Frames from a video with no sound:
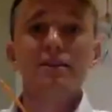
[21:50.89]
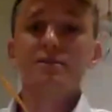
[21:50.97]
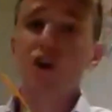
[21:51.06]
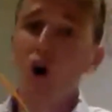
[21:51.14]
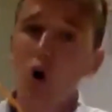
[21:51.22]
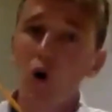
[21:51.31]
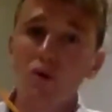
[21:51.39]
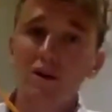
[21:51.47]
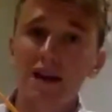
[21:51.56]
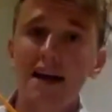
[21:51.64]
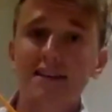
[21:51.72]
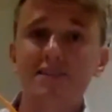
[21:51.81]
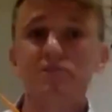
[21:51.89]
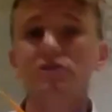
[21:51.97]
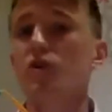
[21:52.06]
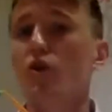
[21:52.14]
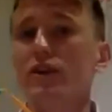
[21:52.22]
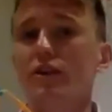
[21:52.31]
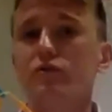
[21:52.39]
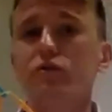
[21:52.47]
the whole class is joining